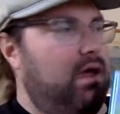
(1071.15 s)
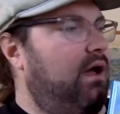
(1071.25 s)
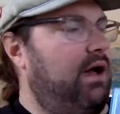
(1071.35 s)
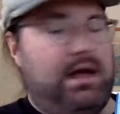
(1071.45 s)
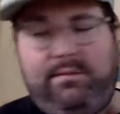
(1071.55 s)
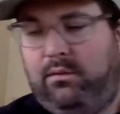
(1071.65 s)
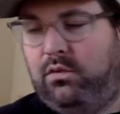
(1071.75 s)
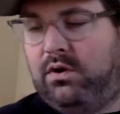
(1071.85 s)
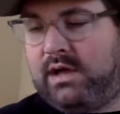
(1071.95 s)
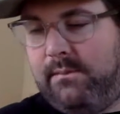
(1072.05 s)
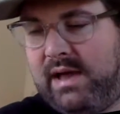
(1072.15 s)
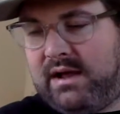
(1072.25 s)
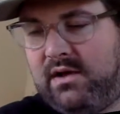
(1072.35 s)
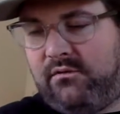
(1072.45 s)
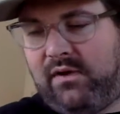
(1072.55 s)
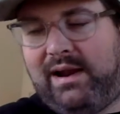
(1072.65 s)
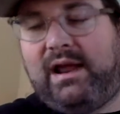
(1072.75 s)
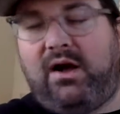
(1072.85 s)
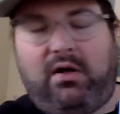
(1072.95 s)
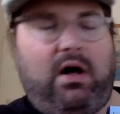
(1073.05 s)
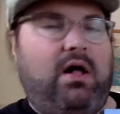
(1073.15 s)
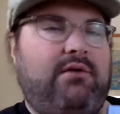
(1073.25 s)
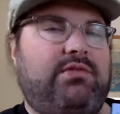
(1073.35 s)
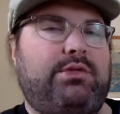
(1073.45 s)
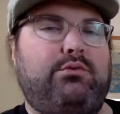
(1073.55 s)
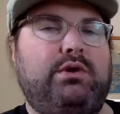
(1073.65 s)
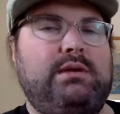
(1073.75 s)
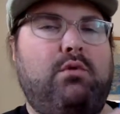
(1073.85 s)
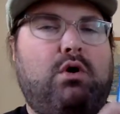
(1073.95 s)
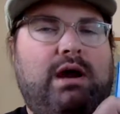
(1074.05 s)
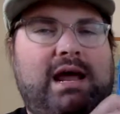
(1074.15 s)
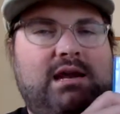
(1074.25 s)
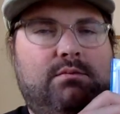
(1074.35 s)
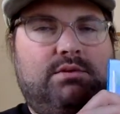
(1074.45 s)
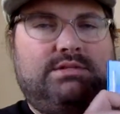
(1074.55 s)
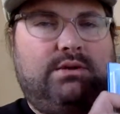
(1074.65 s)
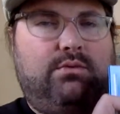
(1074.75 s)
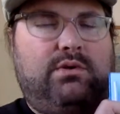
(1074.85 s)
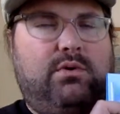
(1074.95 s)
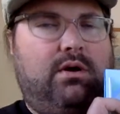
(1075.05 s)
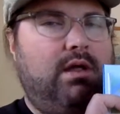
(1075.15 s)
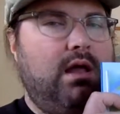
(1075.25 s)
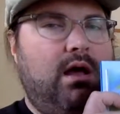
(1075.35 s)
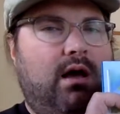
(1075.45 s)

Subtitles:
We'll come back on Friday. I'll have 3 more animals that we will